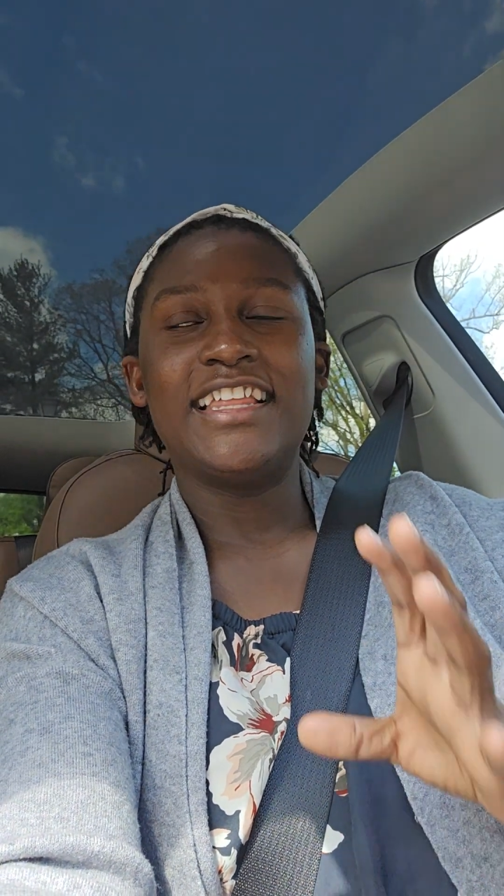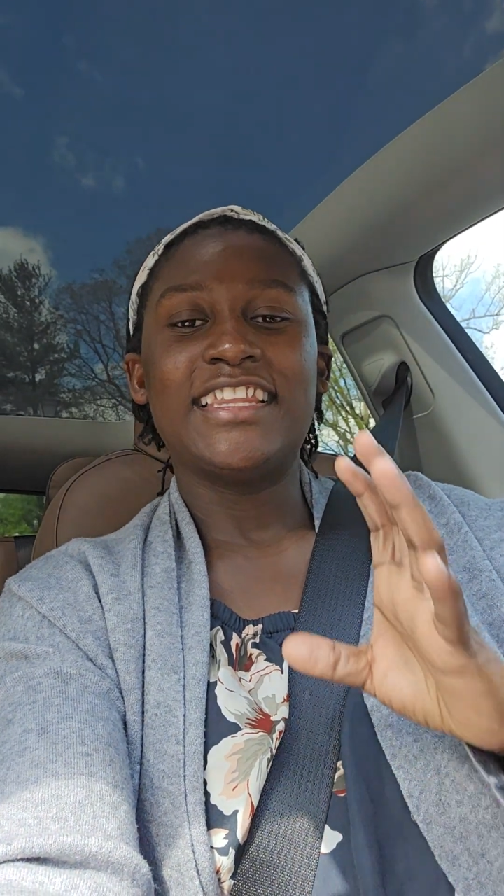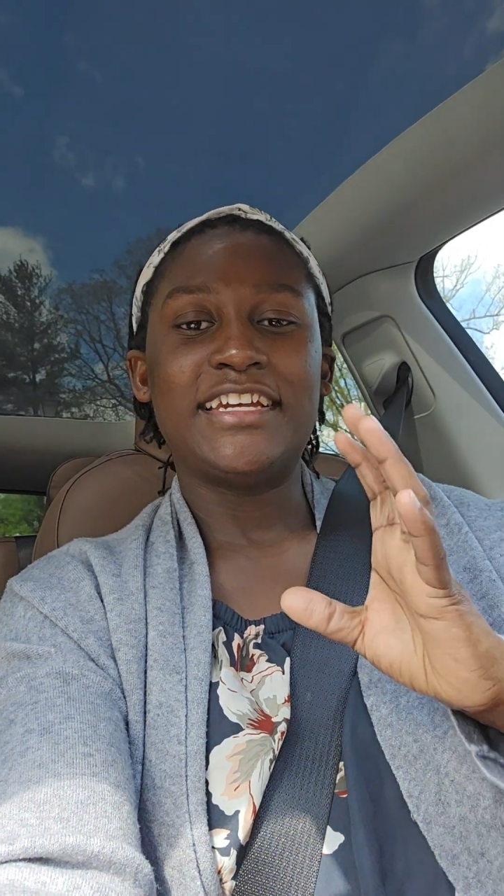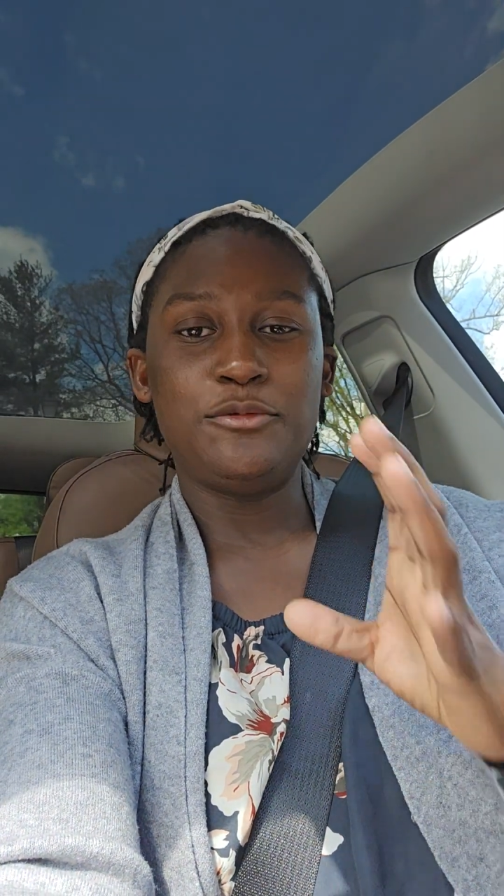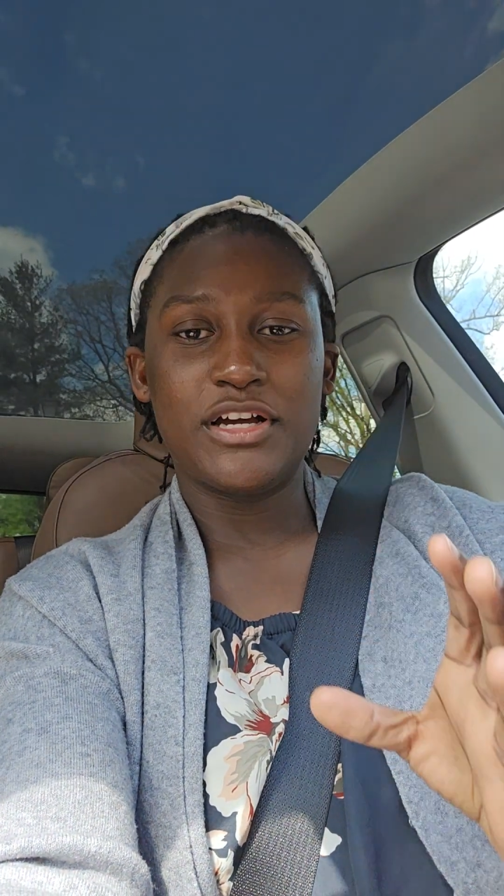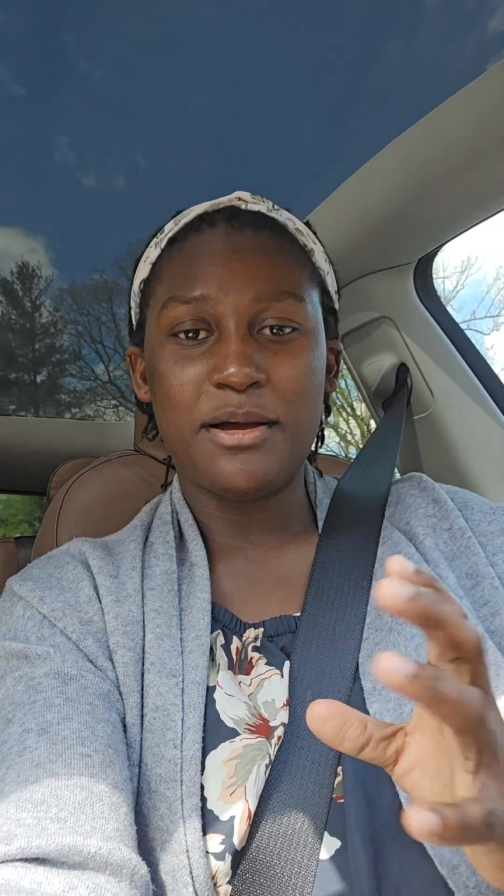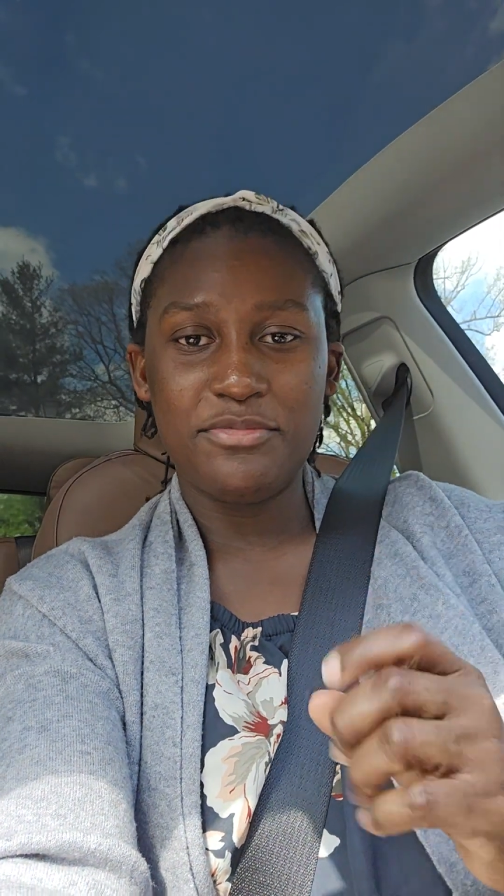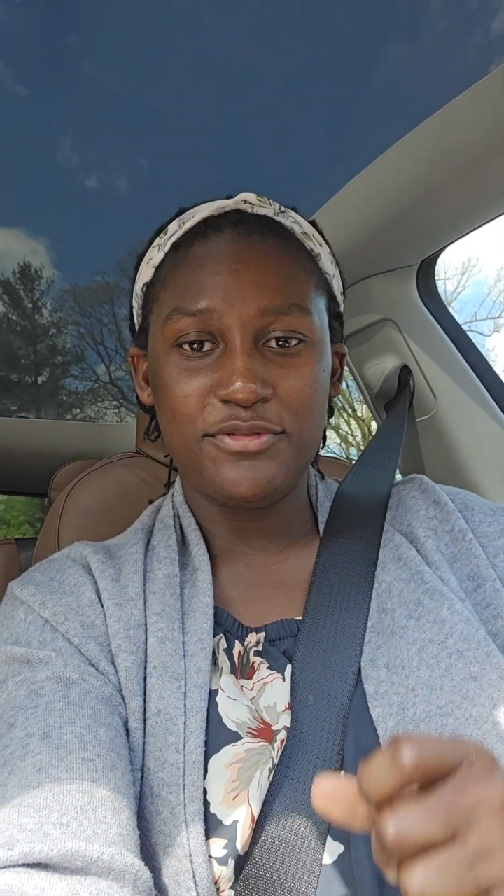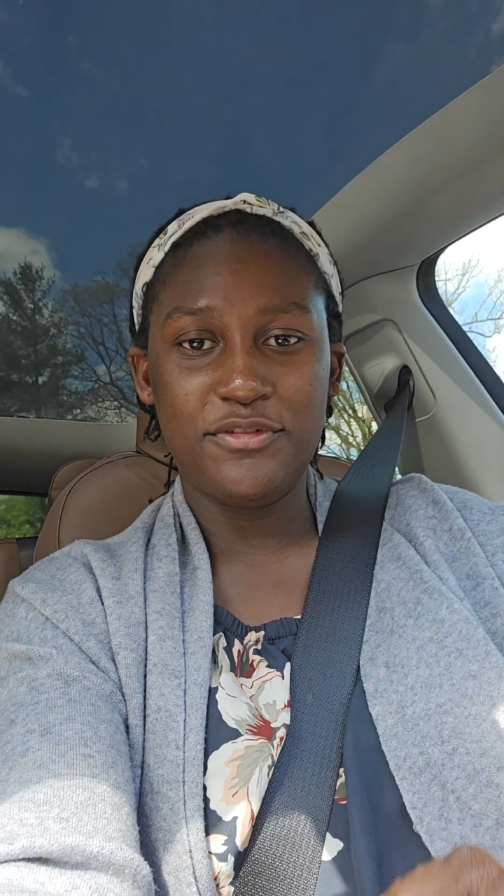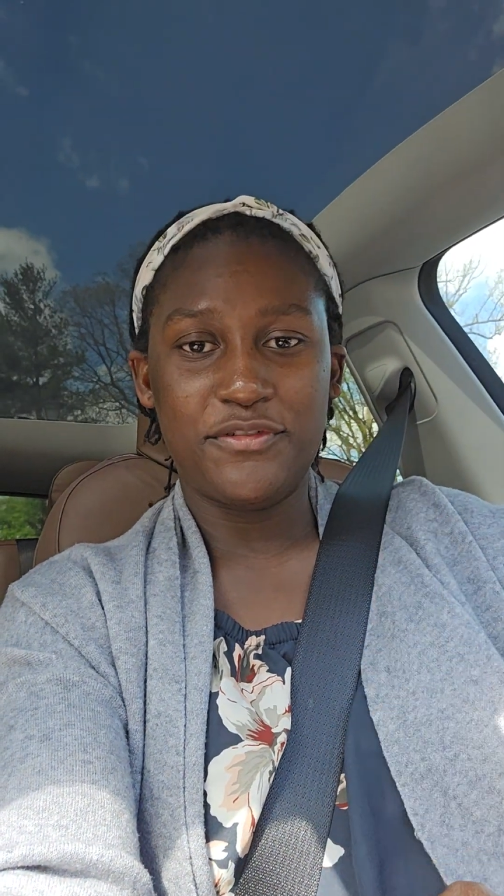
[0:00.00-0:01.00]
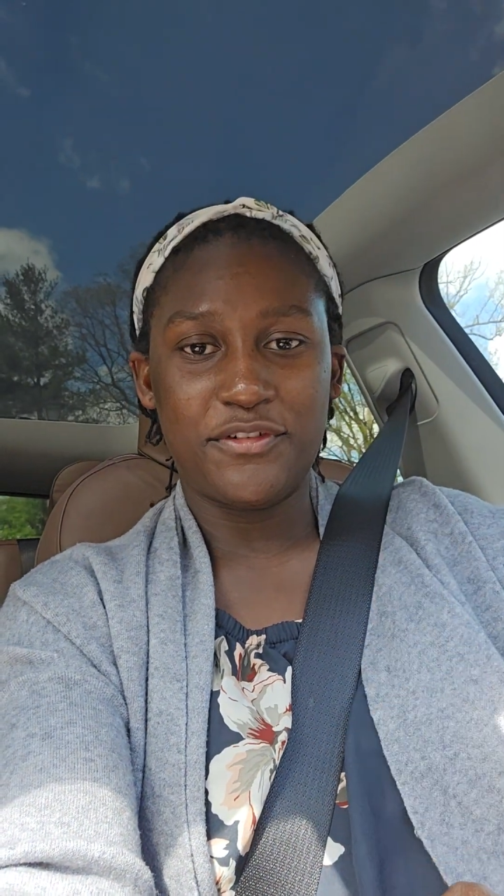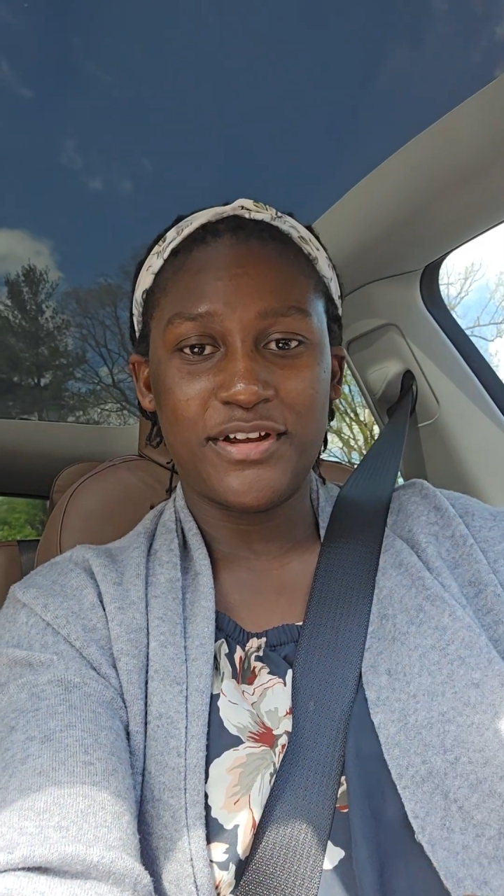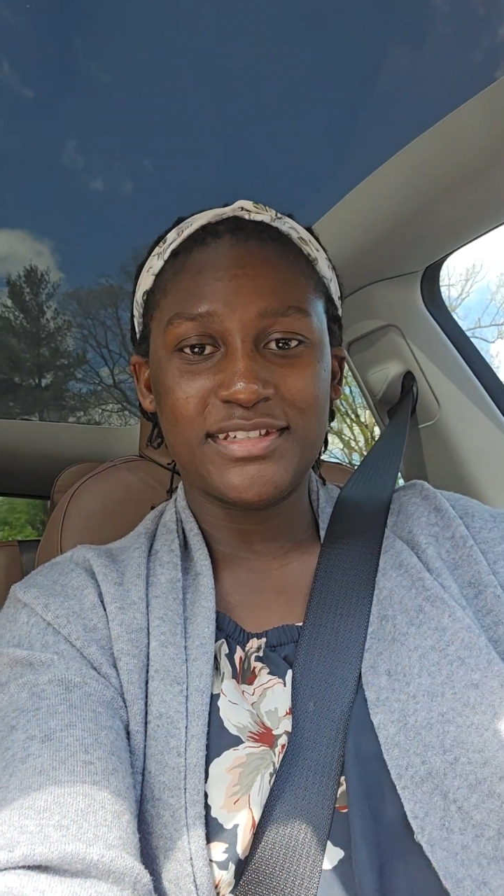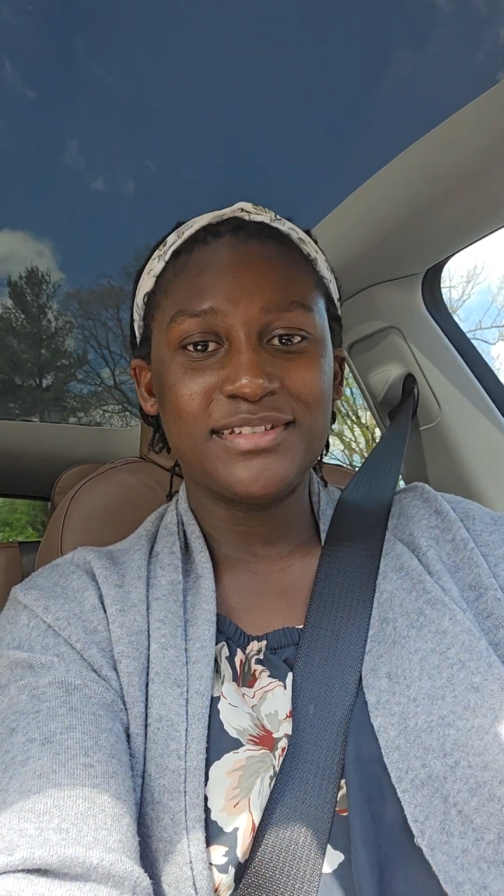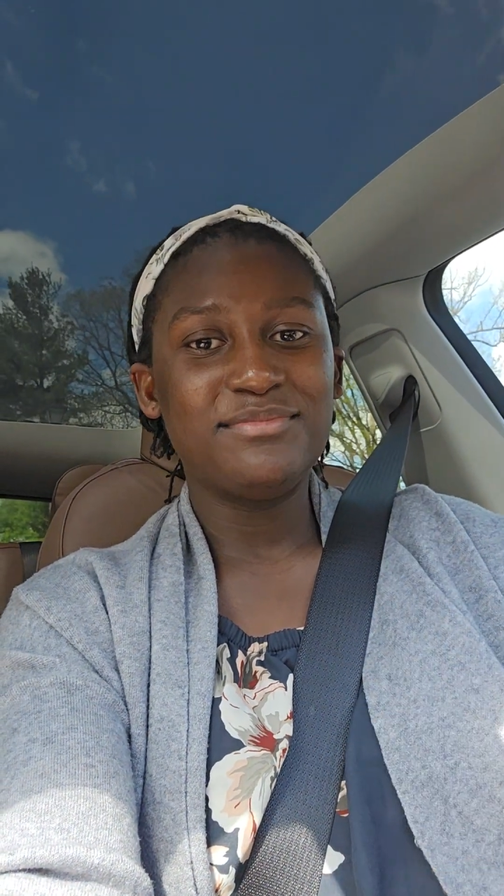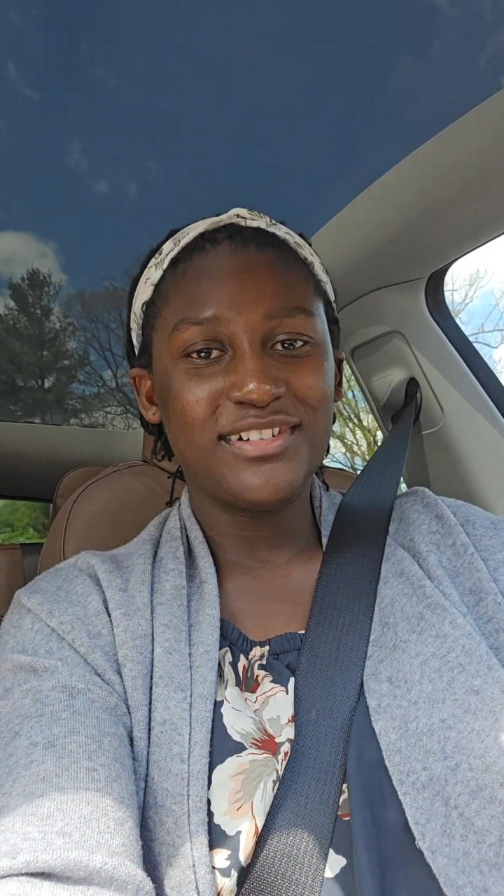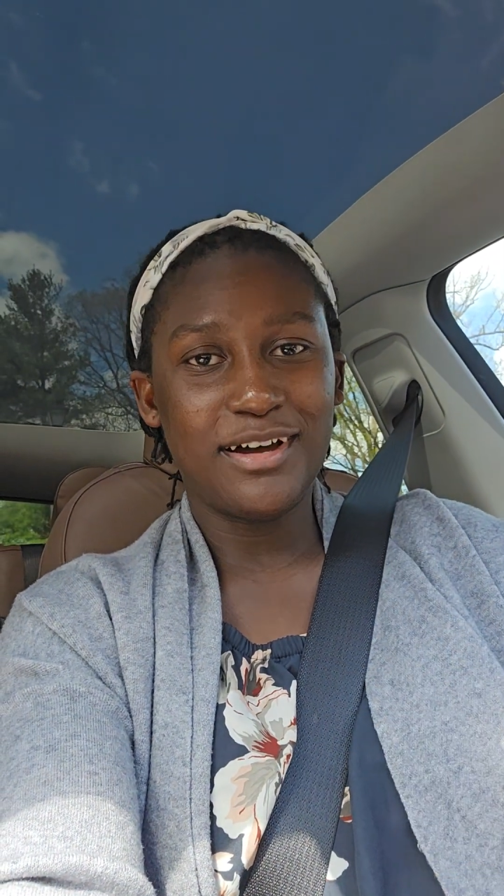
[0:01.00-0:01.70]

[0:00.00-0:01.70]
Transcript: that he will come through for us.